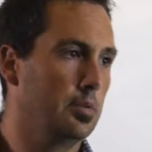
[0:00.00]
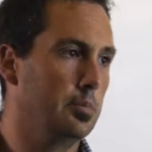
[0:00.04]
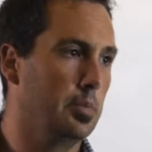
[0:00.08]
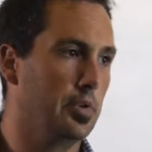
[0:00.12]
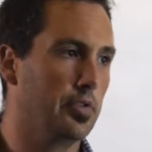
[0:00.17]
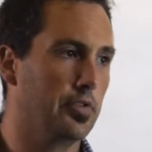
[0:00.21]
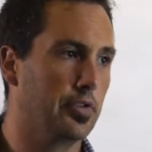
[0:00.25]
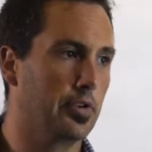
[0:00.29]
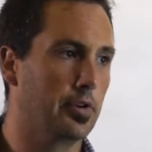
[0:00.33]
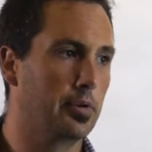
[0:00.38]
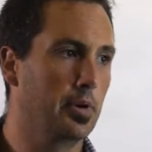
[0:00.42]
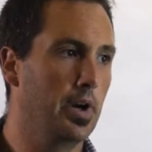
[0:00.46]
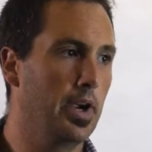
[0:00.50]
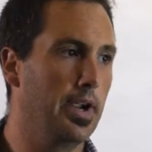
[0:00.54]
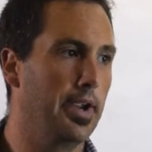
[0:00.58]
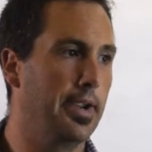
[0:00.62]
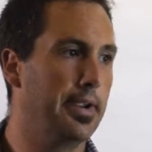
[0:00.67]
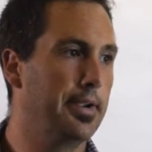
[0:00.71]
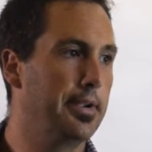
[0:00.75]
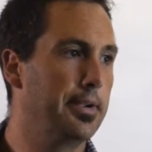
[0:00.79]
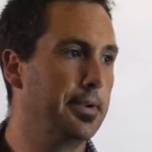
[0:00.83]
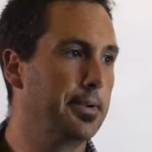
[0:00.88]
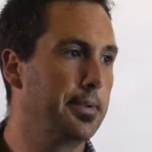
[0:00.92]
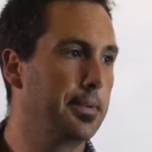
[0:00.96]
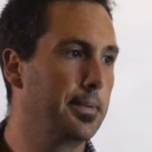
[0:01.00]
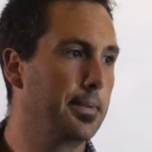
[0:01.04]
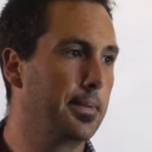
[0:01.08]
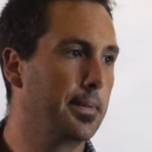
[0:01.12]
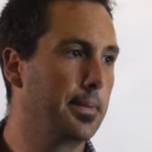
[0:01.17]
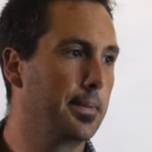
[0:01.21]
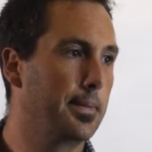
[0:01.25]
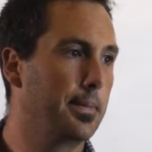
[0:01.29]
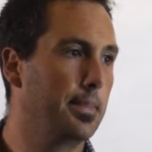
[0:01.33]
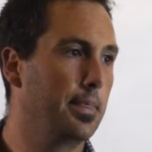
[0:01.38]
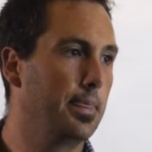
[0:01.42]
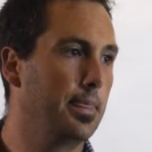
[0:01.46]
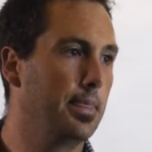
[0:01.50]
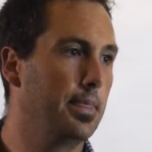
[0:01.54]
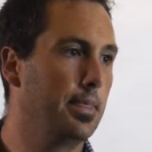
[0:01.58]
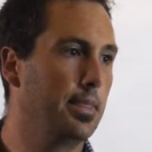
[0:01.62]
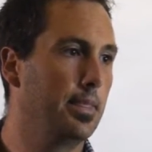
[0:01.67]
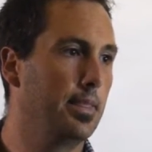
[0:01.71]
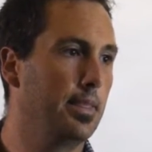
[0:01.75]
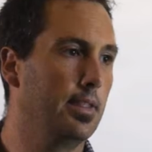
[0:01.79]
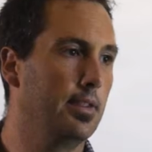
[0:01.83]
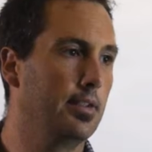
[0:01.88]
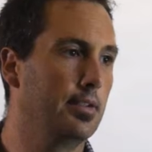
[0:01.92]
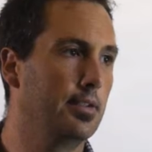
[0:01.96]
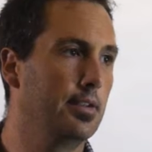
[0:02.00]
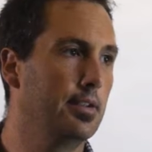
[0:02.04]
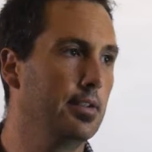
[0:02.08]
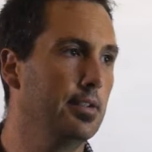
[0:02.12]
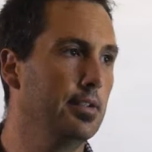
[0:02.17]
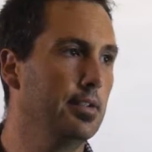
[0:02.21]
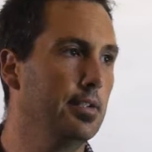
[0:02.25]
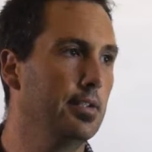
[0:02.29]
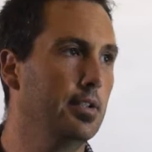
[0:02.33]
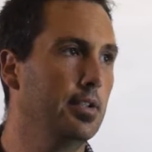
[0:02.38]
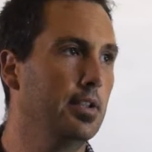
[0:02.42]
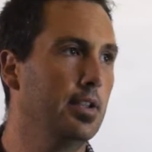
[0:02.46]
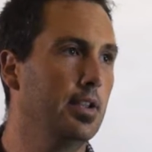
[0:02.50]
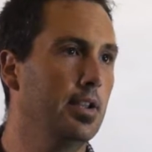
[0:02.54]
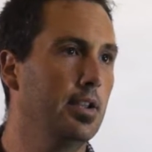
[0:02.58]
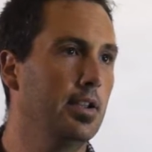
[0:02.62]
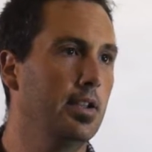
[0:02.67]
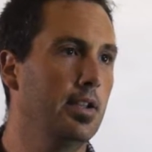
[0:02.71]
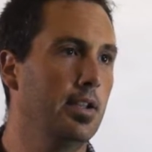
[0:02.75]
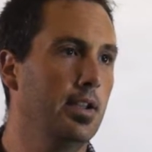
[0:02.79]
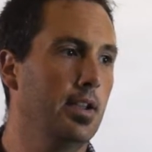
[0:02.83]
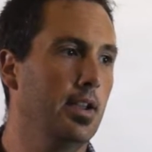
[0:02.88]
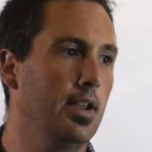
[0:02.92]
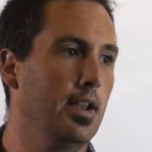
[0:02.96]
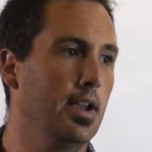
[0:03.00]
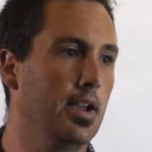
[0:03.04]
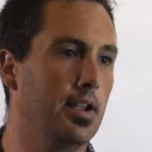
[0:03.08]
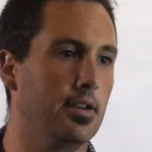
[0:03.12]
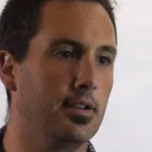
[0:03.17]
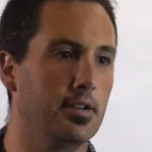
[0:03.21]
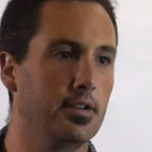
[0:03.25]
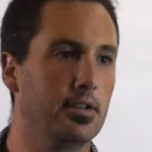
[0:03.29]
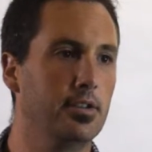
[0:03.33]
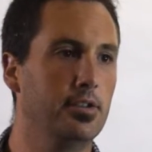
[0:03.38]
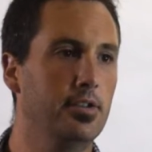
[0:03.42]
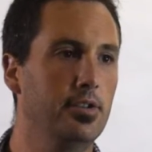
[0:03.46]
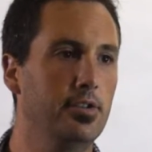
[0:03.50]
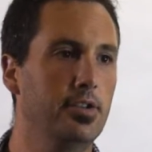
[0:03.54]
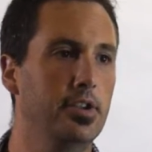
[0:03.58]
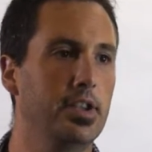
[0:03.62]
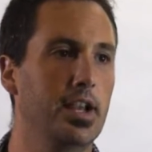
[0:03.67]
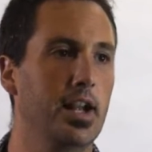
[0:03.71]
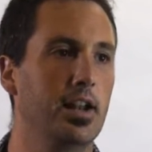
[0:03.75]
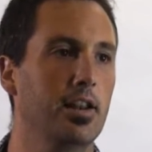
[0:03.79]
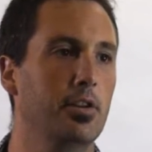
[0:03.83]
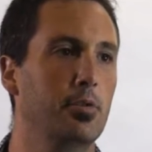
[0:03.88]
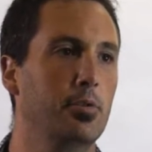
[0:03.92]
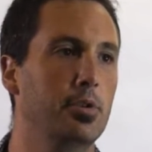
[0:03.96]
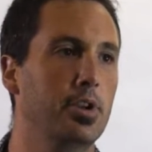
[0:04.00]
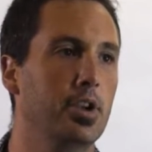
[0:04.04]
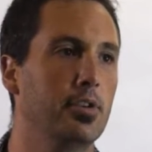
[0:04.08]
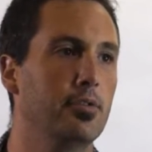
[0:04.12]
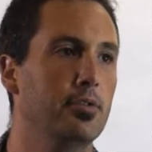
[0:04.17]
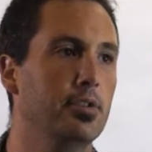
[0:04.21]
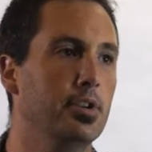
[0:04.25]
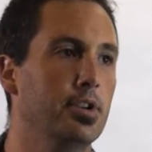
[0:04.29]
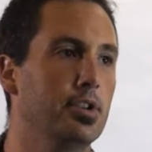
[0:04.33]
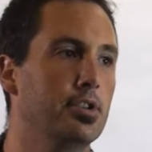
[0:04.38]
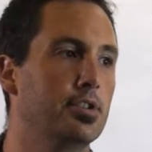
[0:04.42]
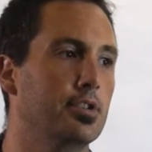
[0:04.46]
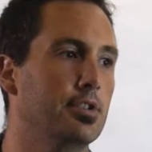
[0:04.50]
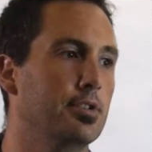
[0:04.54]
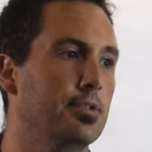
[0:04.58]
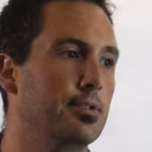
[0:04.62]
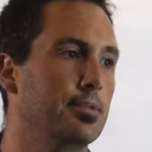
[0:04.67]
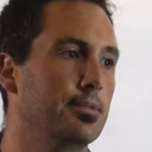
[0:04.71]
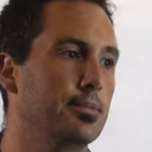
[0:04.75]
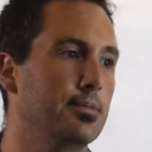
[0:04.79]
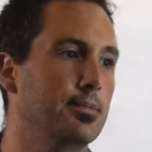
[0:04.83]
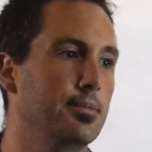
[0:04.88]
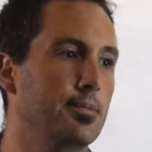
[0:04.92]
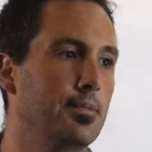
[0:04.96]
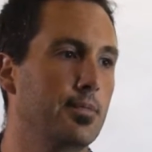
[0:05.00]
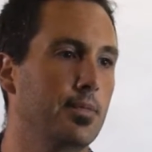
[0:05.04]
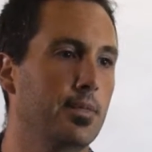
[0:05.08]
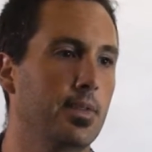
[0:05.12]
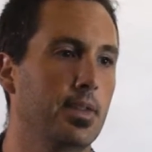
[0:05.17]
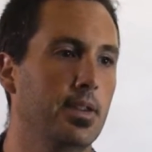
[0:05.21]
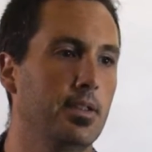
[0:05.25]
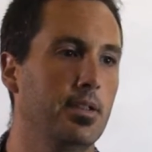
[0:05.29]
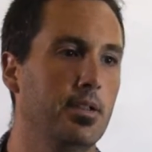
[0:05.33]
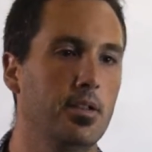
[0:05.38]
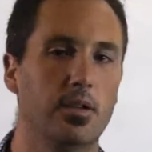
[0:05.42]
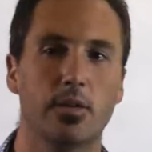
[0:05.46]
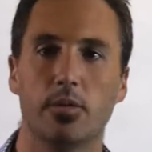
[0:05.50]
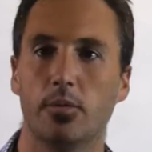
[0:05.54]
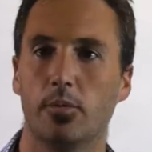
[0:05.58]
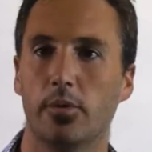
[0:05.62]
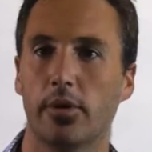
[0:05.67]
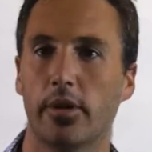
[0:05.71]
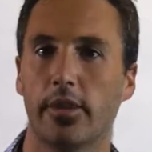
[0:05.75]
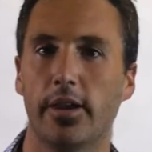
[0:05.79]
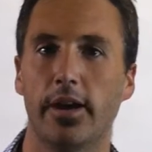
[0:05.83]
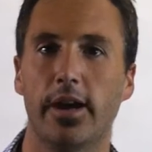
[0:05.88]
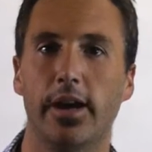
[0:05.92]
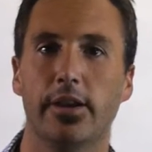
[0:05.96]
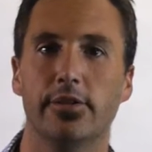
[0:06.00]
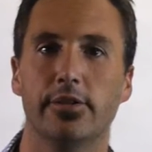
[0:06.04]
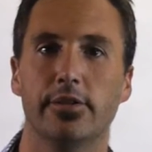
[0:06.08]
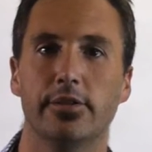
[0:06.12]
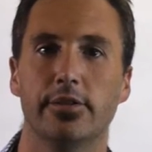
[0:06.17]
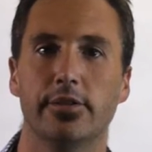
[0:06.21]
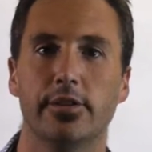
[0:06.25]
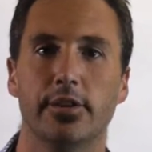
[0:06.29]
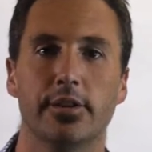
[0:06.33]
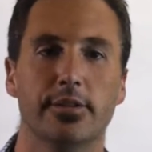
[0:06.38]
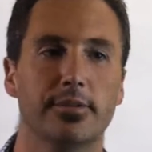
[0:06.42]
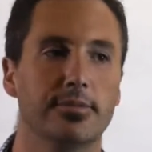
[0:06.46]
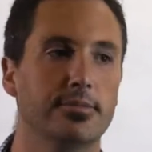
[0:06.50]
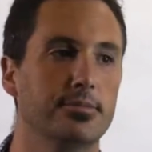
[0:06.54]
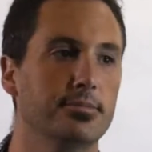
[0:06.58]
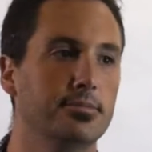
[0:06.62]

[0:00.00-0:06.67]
Mr. Grey. Okay, and using our little definition, what are the hazards here?